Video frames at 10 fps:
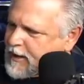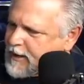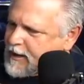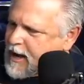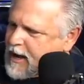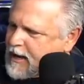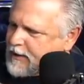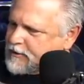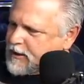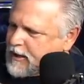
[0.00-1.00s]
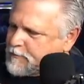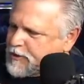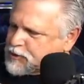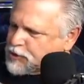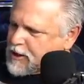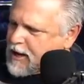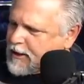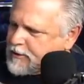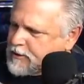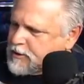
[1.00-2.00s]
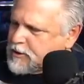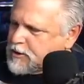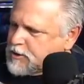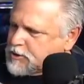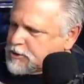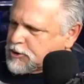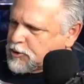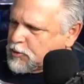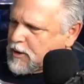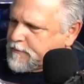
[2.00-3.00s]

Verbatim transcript: guide, a picture guide to,